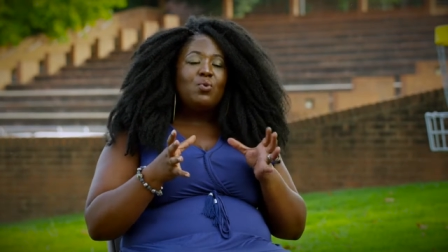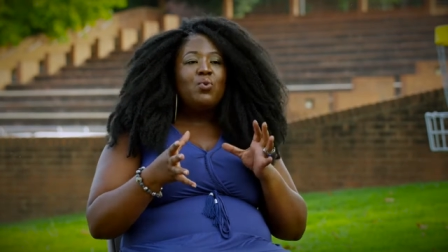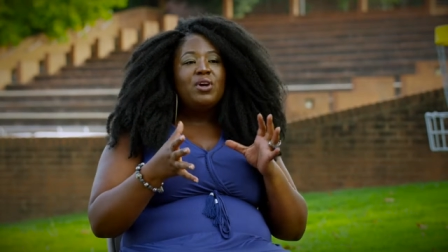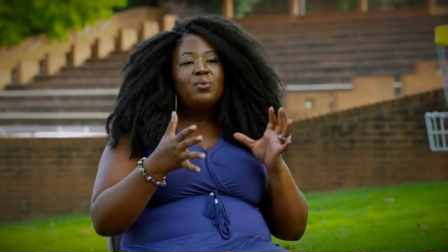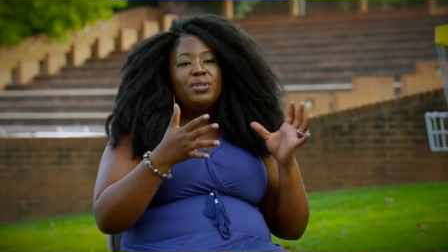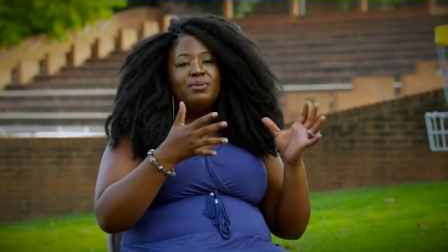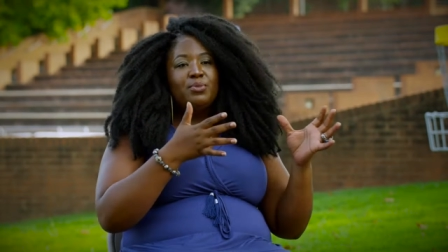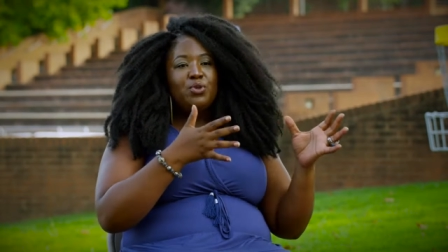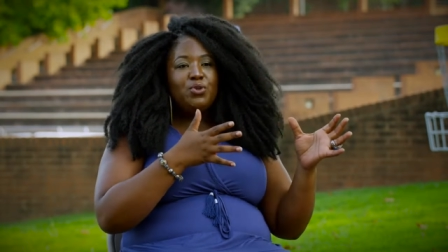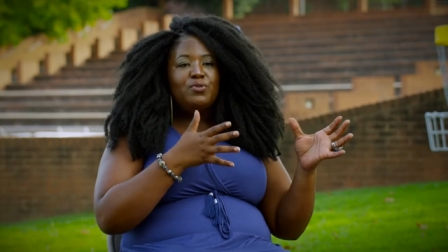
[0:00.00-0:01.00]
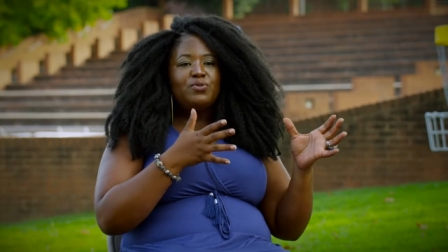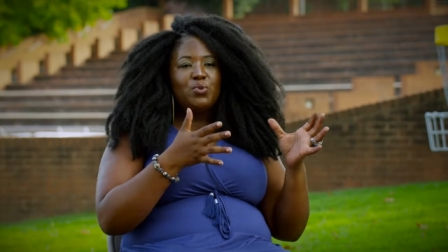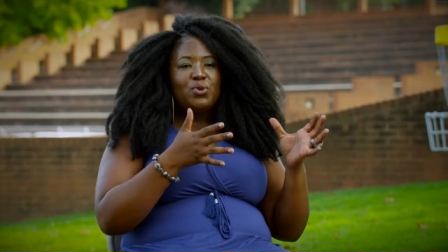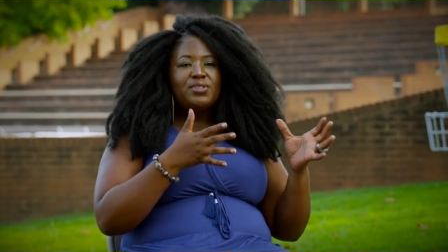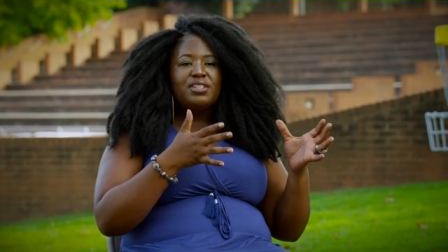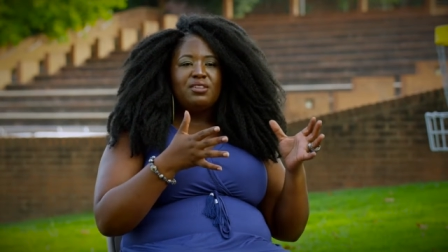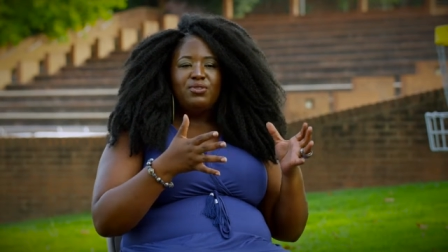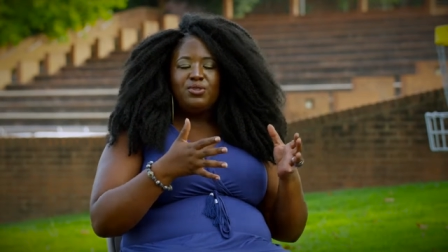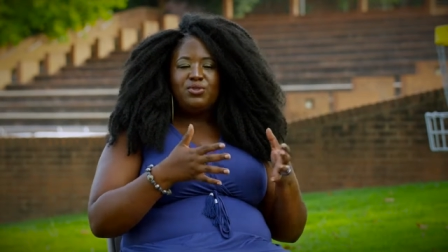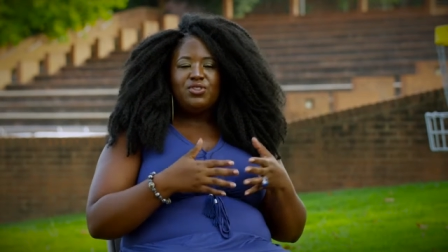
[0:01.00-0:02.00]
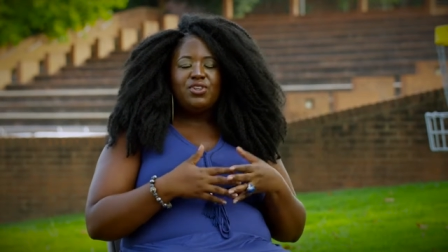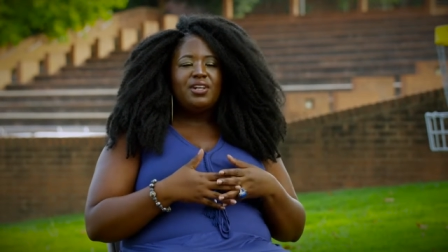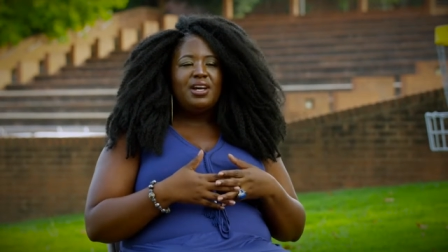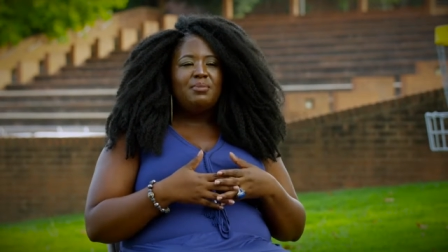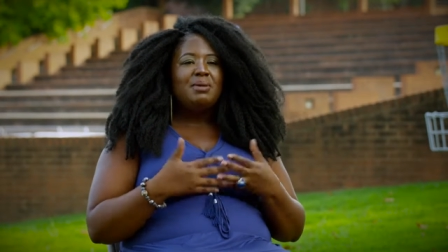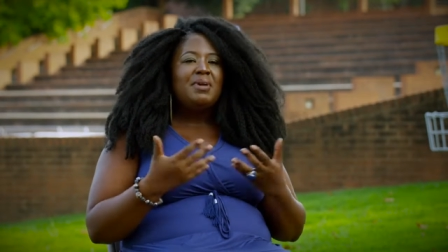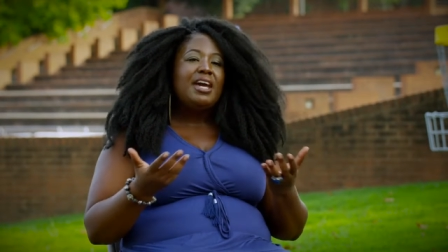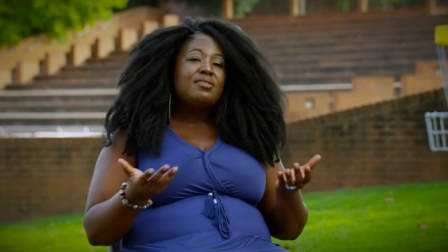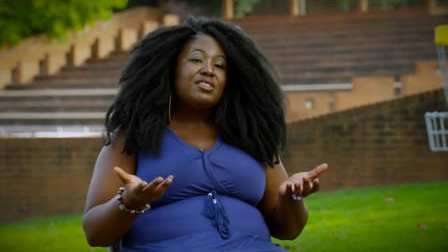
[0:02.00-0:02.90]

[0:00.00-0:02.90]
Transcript: where we move towards in the future. Um, they may have